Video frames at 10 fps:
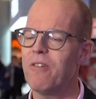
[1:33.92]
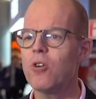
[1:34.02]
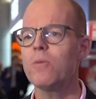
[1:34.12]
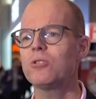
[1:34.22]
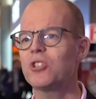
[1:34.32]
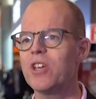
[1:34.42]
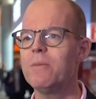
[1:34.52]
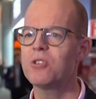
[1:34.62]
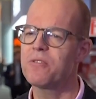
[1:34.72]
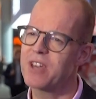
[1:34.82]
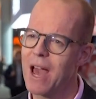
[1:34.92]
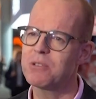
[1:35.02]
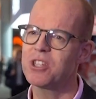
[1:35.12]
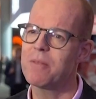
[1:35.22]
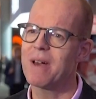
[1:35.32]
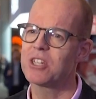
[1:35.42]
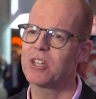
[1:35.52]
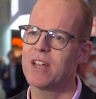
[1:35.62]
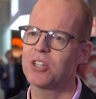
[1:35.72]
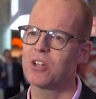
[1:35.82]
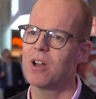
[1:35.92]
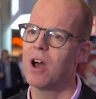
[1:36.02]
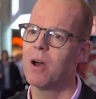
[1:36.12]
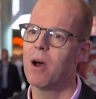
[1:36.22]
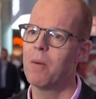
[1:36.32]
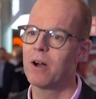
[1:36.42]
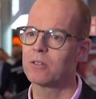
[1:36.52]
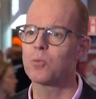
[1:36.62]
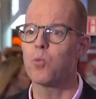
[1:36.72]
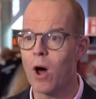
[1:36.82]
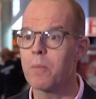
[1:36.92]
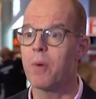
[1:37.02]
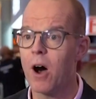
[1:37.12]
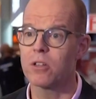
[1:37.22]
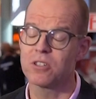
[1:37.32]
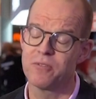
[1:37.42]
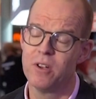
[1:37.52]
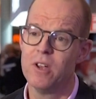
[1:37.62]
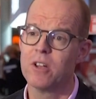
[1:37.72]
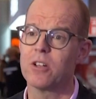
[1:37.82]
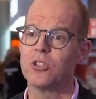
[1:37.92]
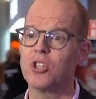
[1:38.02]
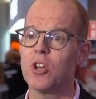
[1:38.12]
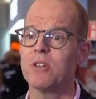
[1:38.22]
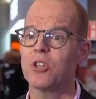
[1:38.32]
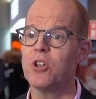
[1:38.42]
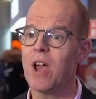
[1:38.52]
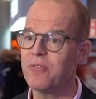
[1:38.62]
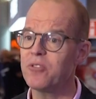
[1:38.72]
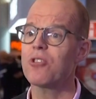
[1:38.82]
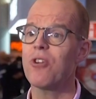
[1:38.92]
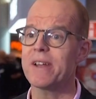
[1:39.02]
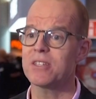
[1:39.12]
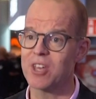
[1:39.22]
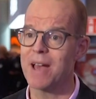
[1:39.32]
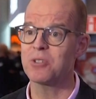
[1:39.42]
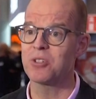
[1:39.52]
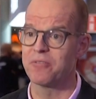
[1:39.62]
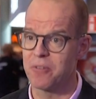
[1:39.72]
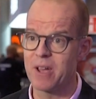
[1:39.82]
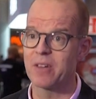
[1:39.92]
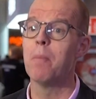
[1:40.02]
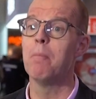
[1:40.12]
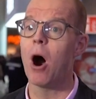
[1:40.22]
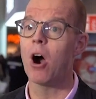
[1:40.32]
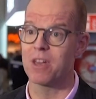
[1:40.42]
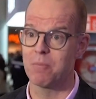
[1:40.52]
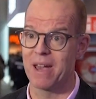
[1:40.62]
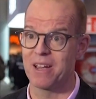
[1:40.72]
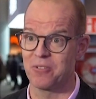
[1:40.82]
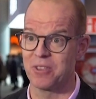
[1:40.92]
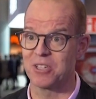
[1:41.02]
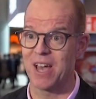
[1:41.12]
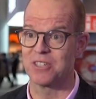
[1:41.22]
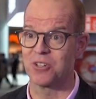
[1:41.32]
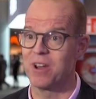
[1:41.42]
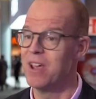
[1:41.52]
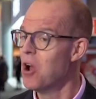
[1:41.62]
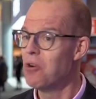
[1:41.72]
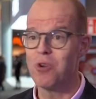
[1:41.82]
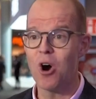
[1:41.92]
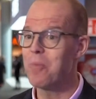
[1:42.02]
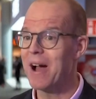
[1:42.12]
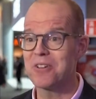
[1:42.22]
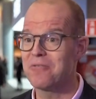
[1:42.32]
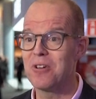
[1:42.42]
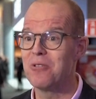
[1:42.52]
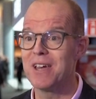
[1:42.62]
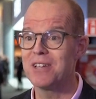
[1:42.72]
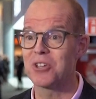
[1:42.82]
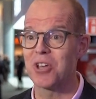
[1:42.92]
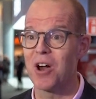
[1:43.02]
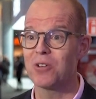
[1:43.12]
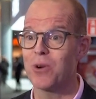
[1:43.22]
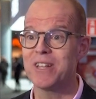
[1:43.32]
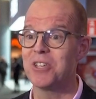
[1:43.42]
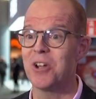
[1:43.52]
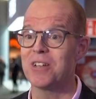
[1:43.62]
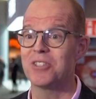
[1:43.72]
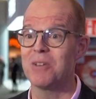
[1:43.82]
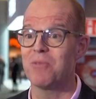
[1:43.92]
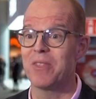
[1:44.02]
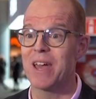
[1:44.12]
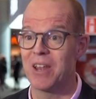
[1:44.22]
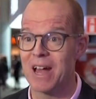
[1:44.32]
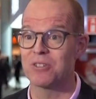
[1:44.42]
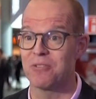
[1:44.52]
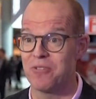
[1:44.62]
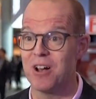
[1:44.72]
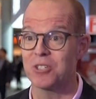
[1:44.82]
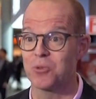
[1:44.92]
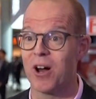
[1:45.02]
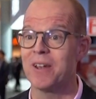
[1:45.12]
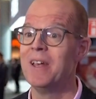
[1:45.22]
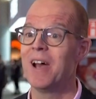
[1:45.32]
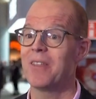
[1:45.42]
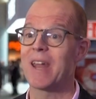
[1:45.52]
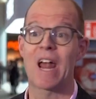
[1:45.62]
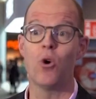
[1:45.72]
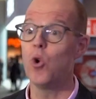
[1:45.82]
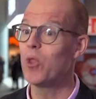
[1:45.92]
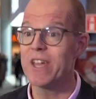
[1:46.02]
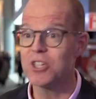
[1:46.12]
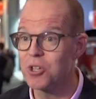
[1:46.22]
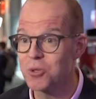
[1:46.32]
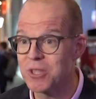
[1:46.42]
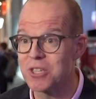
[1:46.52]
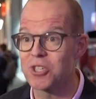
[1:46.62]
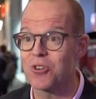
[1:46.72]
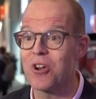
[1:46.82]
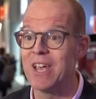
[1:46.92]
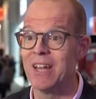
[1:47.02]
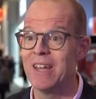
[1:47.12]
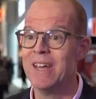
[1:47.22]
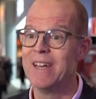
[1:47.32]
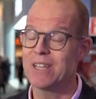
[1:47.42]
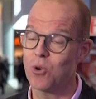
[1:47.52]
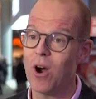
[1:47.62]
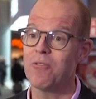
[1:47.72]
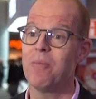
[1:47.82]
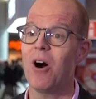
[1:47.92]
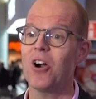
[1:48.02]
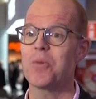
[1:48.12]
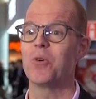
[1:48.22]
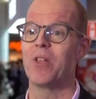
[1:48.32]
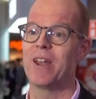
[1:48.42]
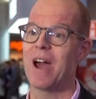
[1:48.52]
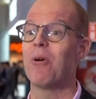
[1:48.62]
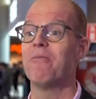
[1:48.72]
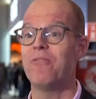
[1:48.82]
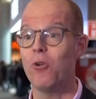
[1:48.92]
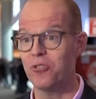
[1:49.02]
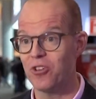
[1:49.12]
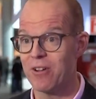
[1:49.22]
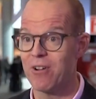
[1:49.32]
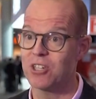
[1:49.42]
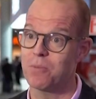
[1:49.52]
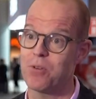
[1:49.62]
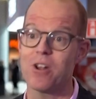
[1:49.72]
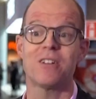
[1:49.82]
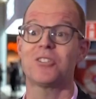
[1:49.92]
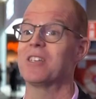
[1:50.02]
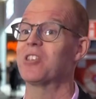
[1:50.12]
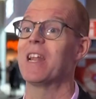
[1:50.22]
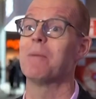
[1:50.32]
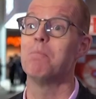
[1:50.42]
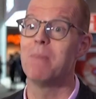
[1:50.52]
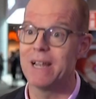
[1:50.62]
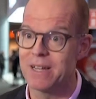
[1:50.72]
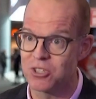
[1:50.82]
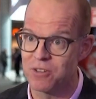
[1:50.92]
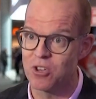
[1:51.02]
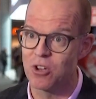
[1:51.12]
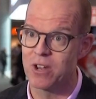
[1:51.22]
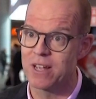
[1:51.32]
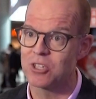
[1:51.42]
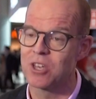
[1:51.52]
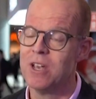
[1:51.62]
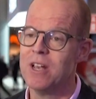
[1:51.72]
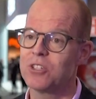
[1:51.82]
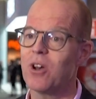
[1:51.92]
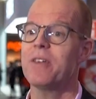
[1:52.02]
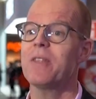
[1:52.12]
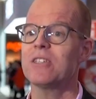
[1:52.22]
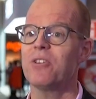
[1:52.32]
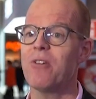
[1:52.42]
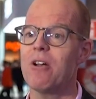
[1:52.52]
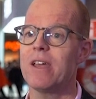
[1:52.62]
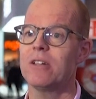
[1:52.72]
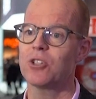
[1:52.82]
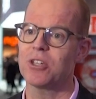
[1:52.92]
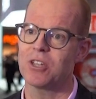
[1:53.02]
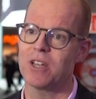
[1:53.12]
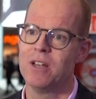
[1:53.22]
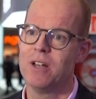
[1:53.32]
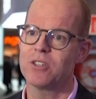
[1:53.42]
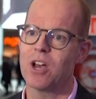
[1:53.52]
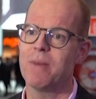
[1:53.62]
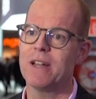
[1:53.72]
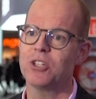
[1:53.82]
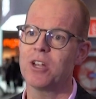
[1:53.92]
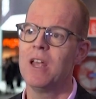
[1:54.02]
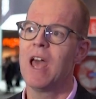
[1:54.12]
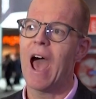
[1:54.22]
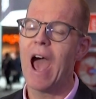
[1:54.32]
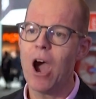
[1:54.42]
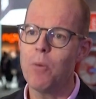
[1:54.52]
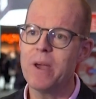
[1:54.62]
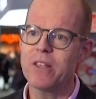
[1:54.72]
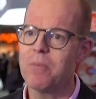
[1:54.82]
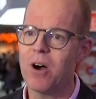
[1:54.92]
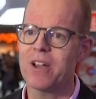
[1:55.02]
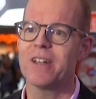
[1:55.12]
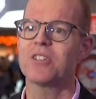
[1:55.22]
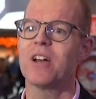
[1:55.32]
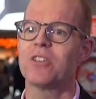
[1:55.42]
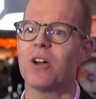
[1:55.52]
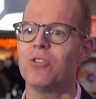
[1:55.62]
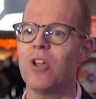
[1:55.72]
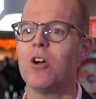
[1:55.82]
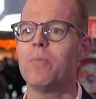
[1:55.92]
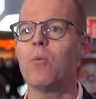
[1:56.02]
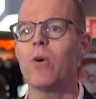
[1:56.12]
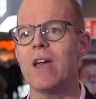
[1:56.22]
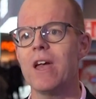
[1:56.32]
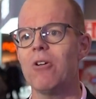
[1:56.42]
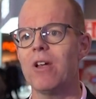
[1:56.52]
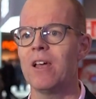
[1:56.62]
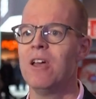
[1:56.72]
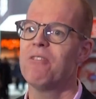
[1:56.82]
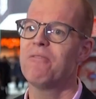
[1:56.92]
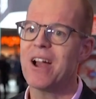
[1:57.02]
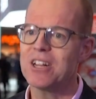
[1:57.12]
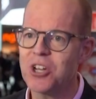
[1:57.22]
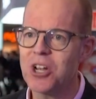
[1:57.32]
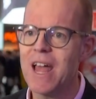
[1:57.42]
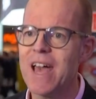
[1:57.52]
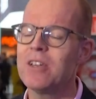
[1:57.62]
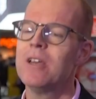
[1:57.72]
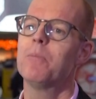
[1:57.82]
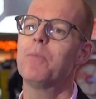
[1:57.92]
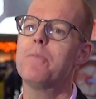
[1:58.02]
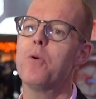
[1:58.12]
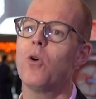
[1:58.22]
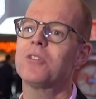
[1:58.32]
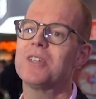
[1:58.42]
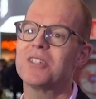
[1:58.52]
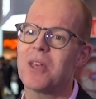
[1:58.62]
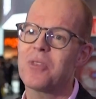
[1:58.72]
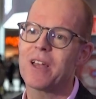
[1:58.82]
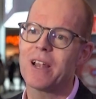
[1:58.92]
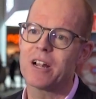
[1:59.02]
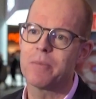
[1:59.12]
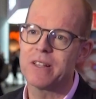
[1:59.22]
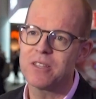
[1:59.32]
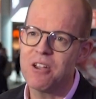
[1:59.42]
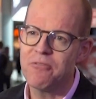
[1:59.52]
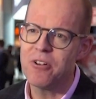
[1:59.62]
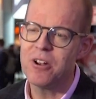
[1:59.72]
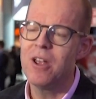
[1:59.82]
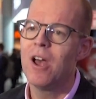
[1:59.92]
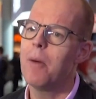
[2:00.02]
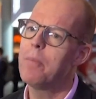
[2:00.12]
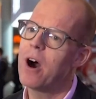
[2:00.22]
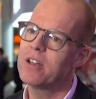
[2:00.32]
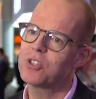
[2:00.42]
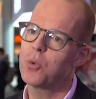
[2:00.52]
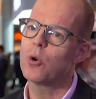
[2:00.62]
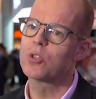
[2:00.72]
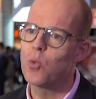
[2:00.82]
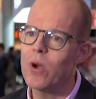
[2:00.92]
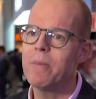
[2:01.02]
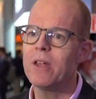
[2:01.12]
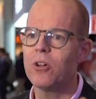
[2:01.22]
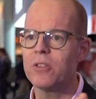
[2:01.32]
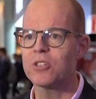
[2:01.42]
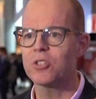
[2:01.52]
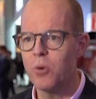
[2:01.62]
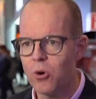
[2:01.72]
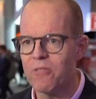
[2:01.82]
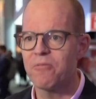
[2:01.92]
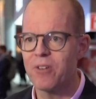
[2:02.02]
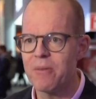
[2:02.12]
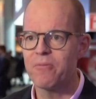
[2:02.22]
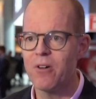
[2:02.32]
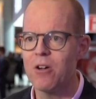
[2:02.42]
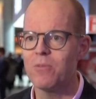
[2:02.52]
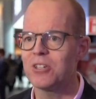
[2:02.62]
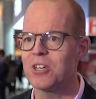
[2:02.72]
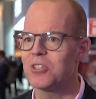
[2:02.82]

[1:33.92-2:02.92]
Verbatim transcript: Foldables seem to have captured the imagination amongst one part of consumers, and you have to credit Samsung for being the market maker for this category. Roll back a few years ago, twenty nineteen, when they announced the first one and then had all the issues with the screen. It's quite remarkable. They're now on fourth generation products. They're selling millions of units. So I think that's a very interesting dimension. How big the market is, I don't know, but we're hearing fashion-led, people wanting something a little bit different, a bias towards women on the smaller flip phone, which